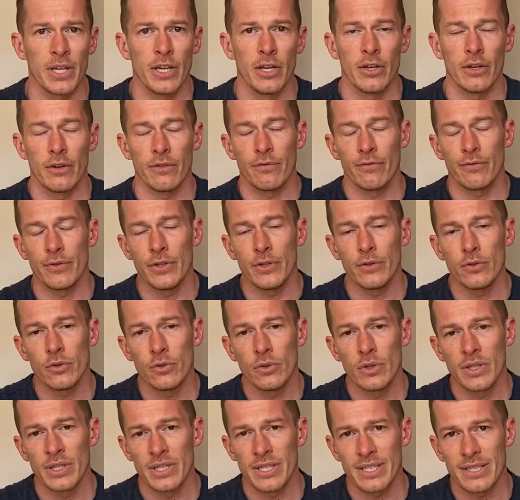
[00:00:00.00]
a few
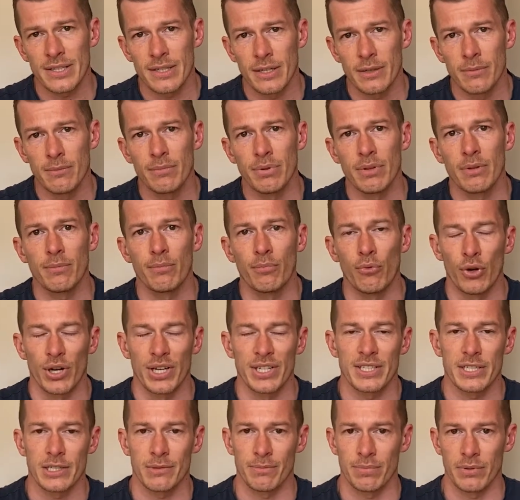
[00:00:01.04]
simple
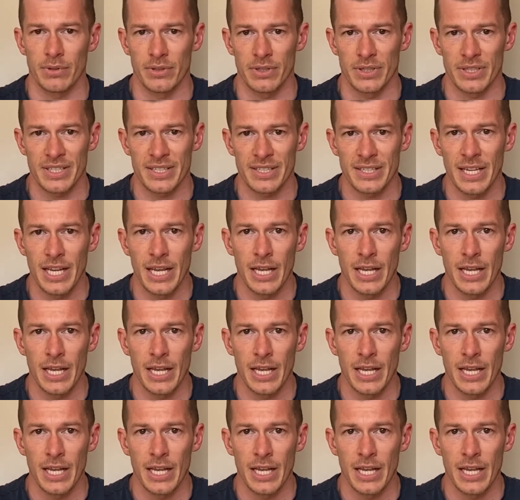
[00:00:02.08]
principles